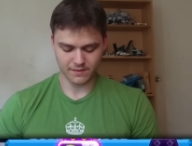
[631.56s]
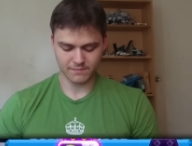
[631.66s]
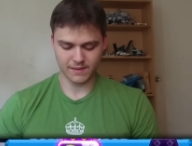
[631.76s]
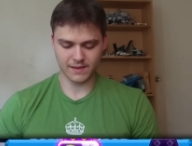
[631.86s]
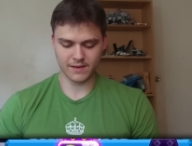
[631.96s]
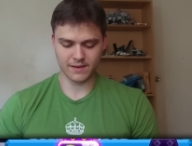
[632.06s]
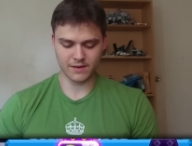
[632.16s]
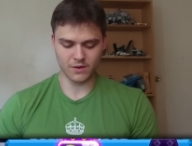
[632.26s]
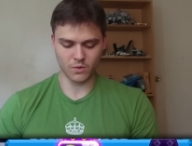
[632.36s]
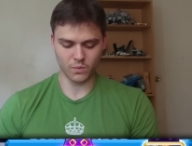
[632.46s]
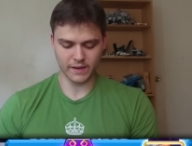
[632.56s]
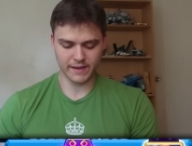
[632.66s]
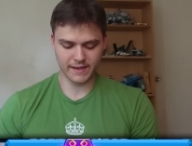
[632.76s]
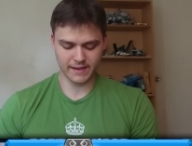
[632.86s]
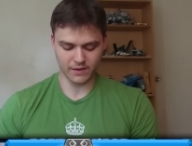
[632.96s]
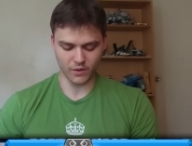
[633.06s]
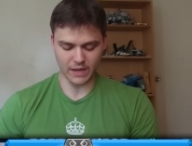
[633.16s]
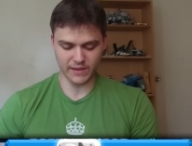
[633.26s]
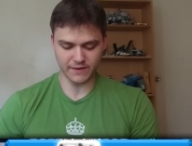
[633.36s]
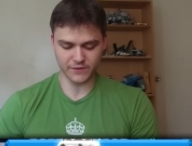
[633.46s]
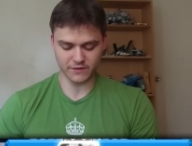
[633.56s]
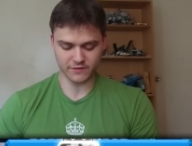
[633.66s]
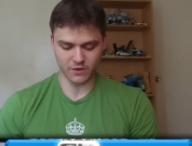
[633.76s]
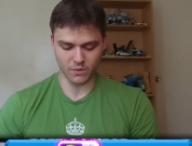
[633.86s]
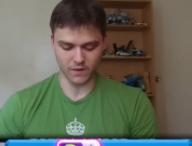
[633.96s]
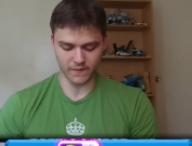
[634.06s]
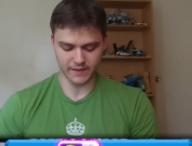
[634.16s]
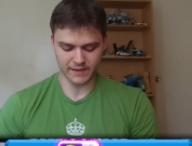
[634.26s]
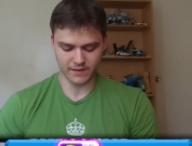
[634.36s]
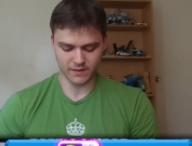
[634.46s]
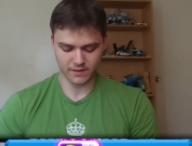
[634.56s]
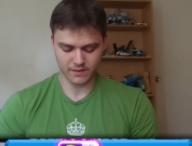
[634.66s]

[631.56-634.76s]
Man, no way. Okay, we have to just go all in here.